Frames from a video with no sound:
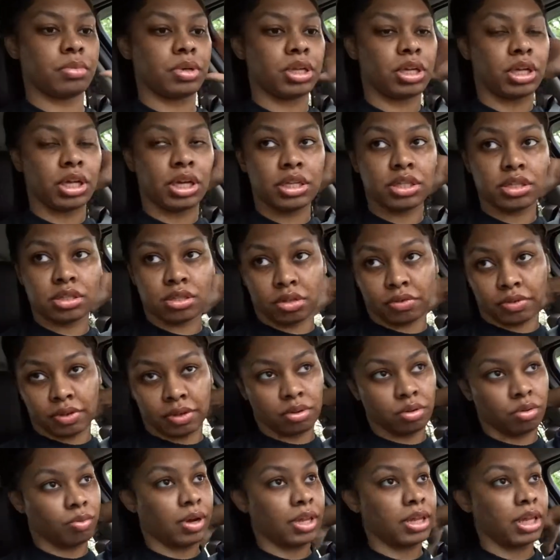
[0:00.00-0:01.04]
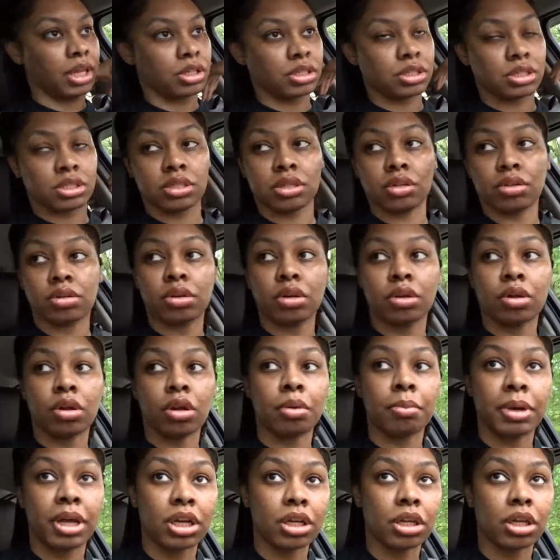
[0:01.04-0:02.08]
lights I don't know why they just turn on
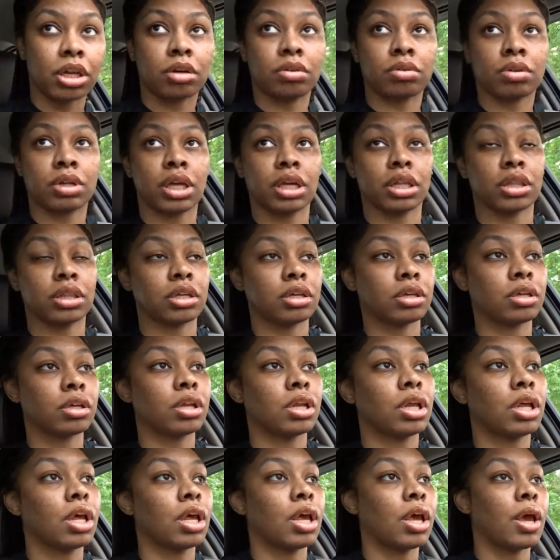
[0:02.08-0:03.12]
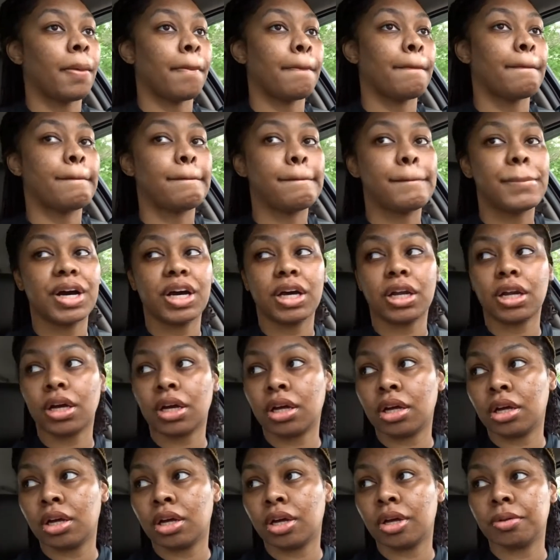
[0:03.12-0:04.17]
automatically. I don't like that. But
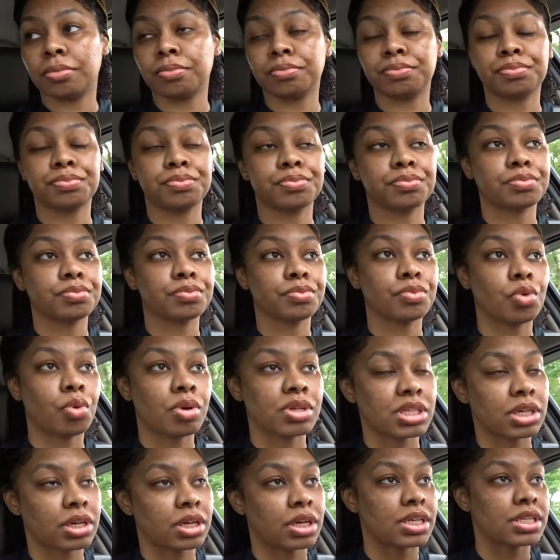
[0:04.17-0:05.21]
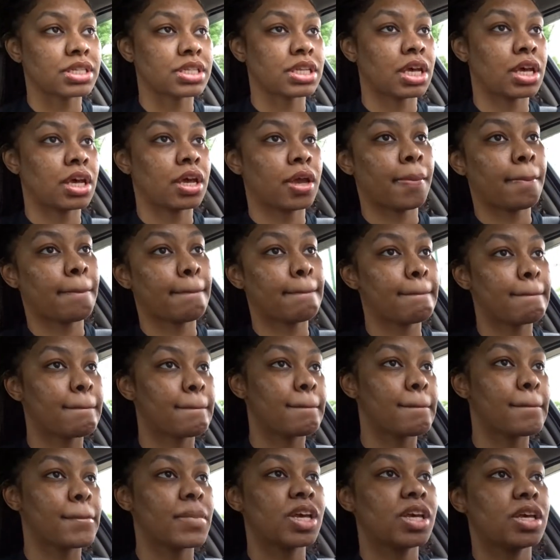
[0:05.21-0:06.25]
um, what was I gonna say?
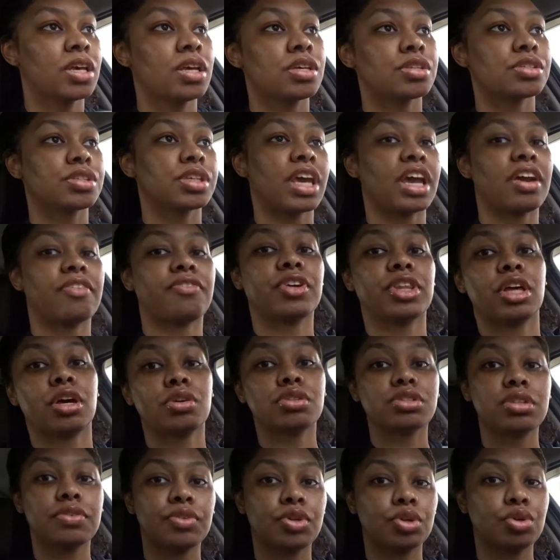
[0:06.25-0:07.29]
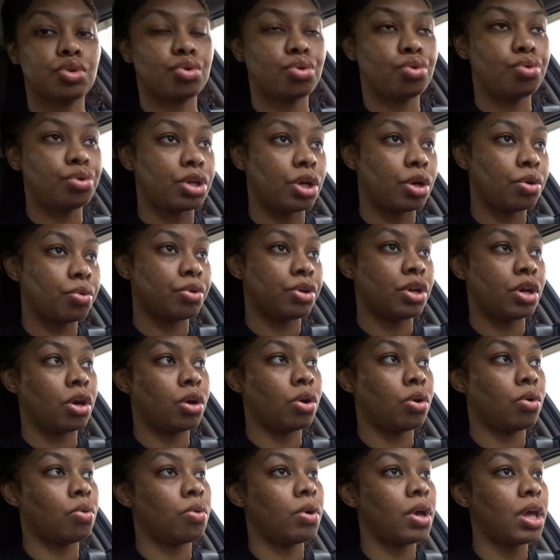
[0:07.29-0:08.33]
so yeah for those of you who don't
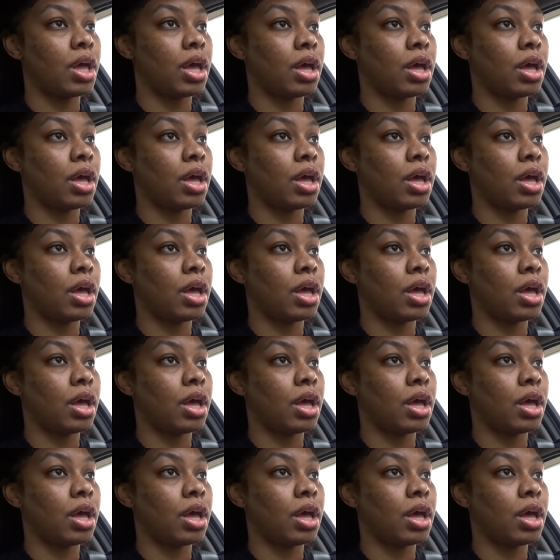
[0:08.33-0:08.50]
know um,